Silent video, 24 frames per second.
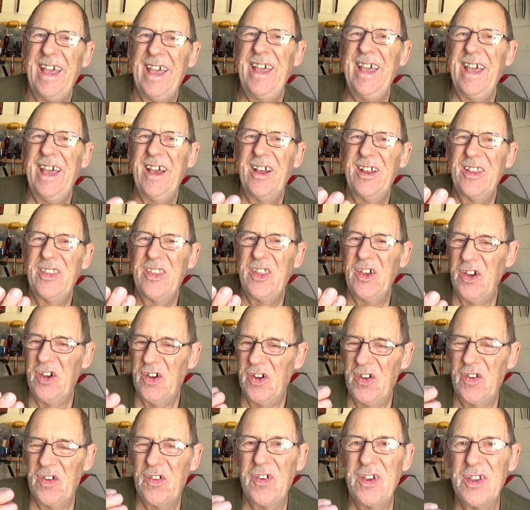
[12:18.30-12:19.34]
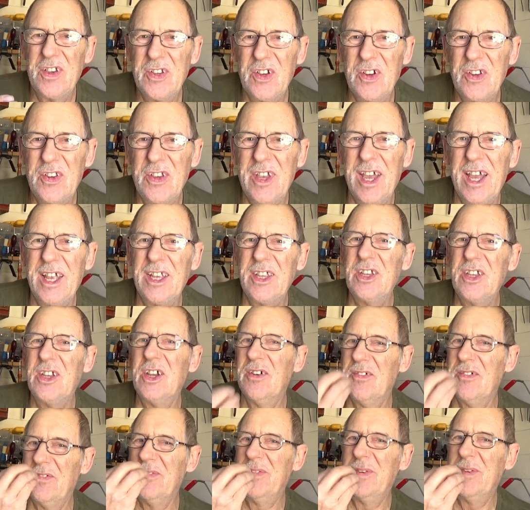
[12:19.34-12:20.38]
Yeah, dirt and grease on your hands,
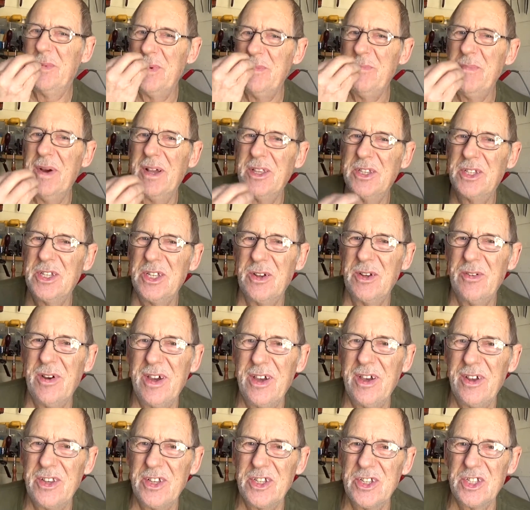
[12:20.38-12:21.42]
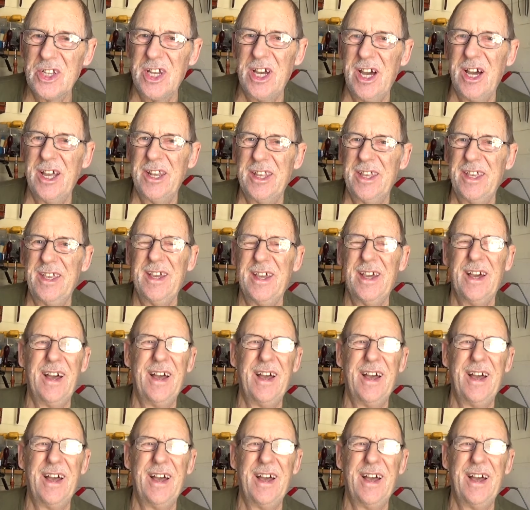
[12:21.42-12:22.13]
you'd be munching away on your sarnie.